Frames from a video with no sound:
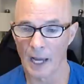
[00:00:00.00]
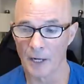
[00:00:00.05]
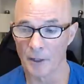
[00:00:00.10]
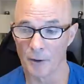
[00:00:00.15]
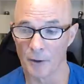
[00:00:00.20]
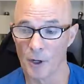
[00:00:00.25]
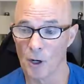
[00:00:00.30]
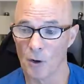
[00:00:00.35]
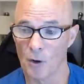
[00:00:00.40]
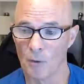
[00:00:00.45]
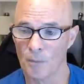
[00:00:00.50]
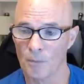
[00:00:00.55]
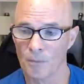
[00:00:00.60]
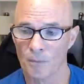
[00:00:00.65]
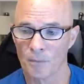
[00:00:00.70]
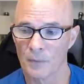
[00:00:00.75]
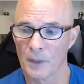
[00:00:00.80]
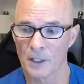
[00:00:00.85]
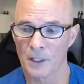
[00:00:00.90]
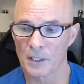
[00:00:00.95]
I don't know.
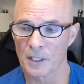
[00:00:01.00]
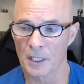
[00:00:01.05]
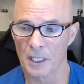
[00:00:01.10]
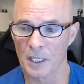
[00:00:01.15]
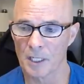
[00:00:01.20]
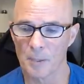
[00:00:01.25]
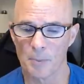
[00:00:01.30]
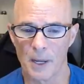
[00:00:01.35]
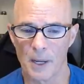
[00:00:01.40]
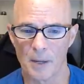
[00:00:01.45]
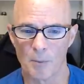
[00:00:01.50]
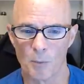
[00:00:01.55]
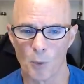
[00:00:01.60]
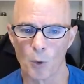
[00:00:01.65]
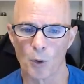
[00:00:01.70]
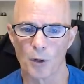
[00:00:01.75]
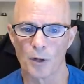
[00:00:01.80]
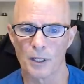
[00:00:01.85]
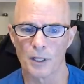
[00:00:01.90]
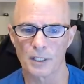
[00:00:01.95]
It's going to depend
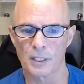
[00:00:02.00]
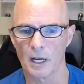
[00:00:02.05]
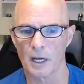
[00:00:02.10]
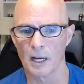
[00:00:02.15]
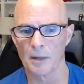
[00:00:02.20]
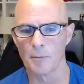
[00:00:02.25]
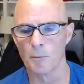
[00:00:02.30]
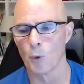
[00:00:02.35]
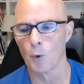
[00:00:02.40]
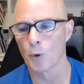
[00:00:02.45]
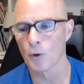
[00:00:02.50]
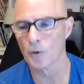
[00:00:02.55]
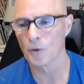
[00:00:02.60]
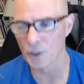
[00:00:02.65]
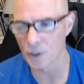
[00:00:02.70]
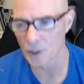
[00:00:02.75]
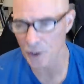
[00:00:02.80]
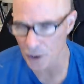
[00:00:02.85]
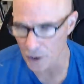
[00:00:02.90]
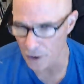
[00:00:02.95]
more on more
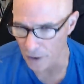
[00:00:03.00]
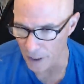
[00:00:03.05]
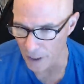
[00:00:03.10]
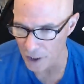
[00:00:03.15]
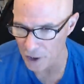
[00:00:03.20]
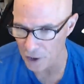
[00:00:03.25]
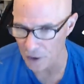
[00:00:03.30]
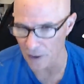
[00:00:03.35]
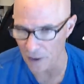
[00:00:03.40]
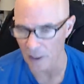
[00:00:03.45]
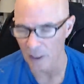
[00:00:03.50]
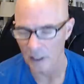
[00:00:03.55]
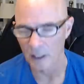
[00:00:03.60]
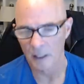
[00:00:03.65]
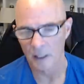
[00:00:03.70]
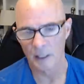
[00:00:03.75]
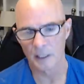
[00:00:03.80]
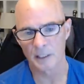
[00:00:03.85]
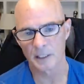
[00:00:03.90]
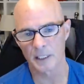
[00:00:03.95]
than just duration.
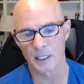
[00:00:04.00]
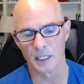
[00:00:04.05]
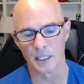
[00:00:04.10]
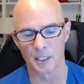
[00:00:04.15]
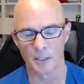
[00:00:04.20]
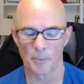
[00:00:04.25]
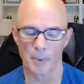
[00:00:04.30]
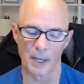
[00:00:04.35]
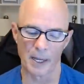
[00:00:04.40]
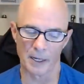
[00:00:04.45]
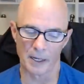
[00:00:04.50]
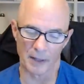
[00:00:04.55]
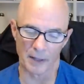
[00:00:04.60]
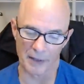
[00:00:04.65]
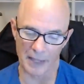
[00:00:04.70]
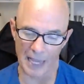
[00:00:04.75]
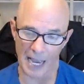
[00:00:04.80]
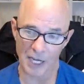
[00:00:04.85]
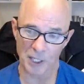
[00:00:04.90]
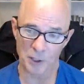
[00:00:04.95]
It's going to depend
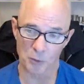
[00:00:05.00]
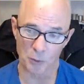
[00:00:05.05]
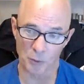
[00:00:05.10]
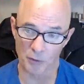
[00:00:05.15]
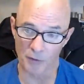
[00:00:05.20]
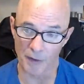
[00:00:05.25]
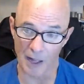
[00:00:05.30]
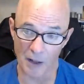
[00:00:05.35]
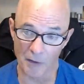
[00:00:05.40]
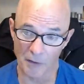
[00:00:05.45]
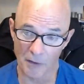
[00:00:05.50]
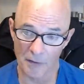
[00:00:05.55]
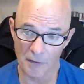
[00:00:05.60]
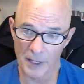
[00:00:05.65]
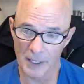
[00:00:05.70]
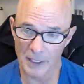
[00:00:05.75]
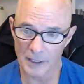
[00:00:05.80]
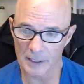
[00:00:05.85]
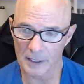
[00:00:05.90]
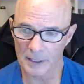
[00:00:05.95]
on the actual valve
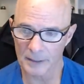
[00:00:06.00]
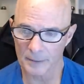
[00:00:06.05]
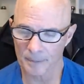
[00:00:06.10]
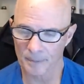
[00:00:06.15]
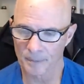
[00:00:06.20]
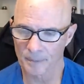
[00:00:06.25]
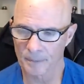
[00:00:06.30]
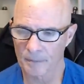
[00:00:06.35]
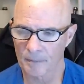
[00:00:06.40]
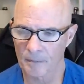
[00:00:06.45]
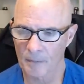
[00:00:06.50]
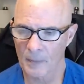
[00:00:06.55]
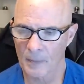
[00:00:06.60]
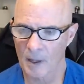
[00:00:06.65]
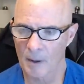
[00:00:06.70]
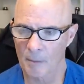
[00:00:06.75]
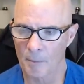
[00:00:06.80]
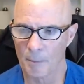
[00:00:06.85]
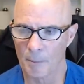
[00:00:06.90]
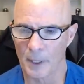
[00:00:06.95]
events.
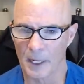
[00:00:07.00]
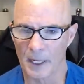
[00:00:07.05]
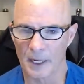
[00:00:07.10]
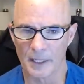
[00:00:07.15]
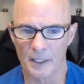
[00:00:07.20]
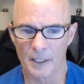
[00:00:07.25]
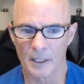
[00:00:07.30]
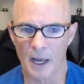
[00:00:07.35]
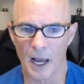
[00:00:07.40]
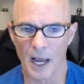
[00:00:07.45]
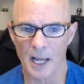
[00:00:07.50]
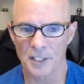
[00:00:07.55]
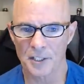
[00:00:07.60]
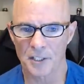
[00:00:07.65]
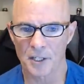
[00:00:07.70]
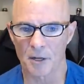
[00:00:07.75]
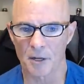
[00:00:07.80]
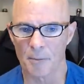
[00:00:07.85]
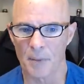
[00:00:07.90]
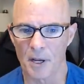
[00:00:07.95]
But I
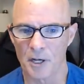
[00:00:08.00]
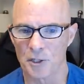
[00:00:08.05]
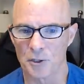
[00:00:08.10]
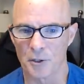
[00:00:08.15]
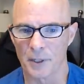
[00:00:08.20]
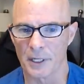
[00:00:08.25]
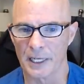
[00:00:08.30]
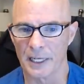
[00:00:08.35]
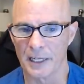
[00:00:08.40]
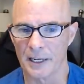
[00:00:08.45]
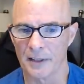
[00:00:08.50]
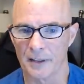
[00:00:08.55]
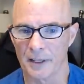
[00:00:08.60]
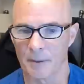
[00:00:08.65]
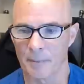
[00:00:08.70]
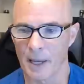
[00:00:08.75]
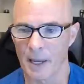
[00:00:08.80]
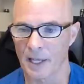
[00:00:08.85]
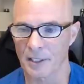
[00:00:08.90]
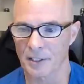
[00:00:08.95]
start measuring
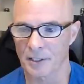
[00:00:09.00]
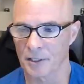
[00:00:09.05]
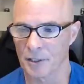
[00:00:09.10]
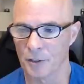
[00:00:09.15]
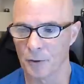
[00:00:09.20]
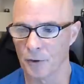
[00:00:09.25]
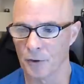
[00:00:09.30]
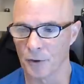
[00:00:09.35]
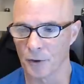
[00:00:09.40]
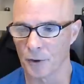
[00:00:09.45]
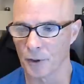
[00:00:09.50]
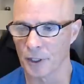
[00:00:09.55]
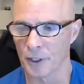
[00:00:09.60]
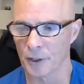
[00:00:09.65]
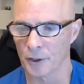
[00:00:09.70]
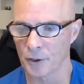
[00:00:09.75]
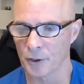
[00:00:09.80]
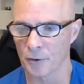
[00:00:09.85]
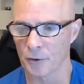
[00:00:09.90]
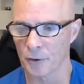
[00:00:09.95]
anything past 230
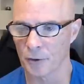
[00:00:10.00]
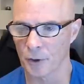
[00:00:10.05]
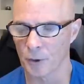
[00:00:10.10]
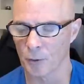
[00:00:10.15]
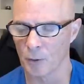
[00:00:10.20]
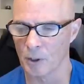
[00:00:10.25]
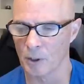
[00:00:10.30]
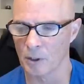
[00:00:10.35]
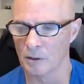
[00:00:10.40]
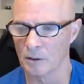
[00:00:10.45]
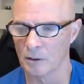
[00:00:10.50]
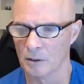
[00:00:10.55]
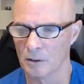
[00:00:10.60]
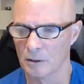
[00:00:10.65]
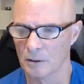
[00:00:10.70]
or 231.